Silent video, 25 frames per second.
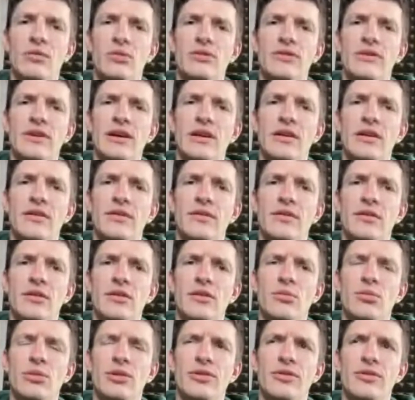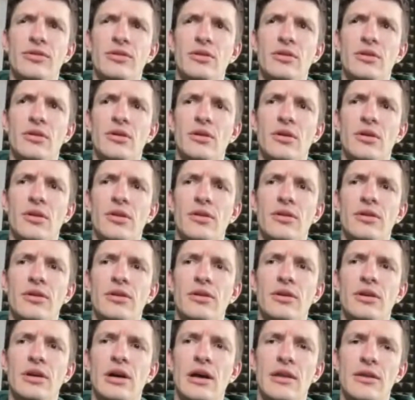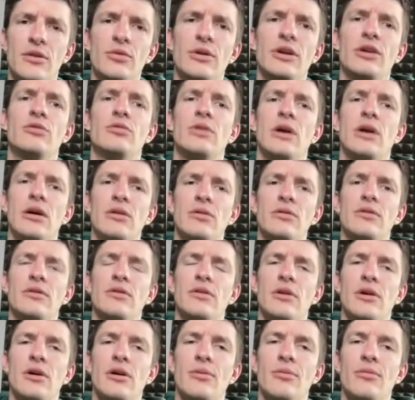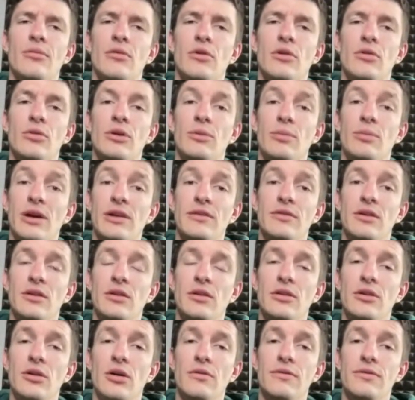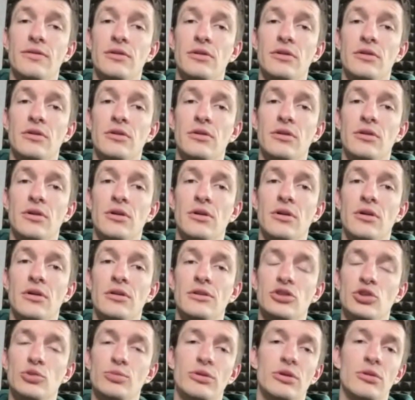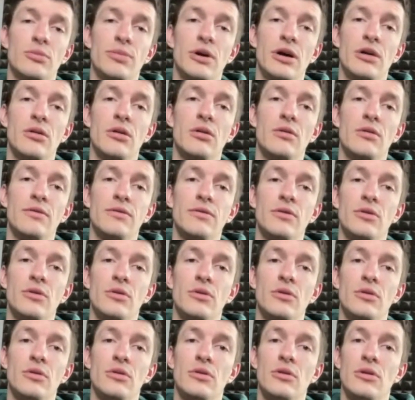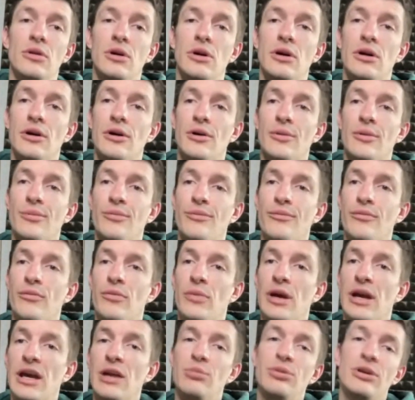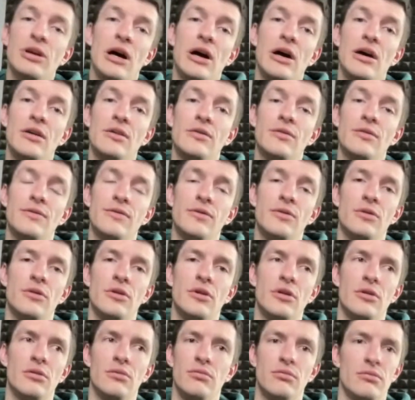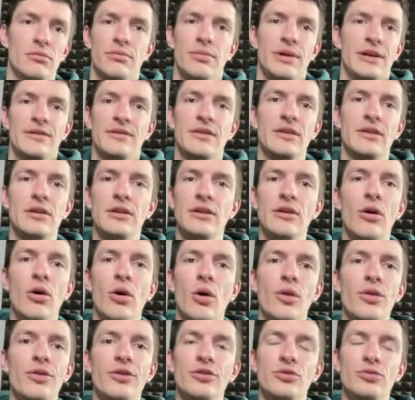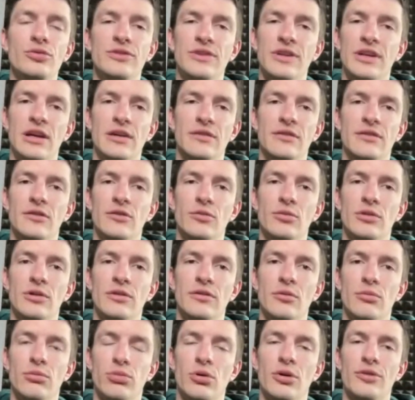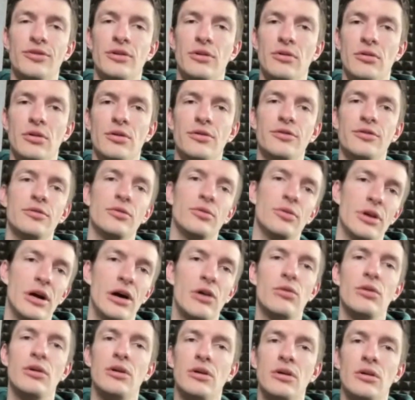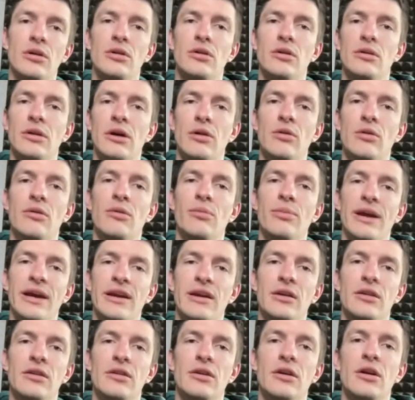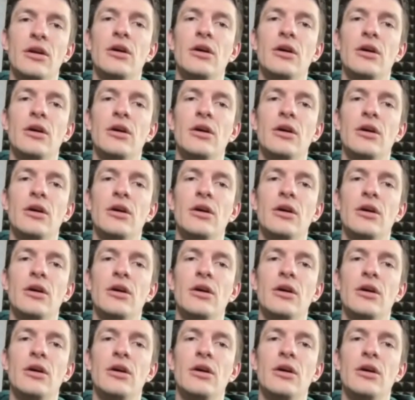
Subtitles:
would say it's a little bit the other way around. We basically offer super powerful APIs for basically all the use cases we are supporting also in our backend.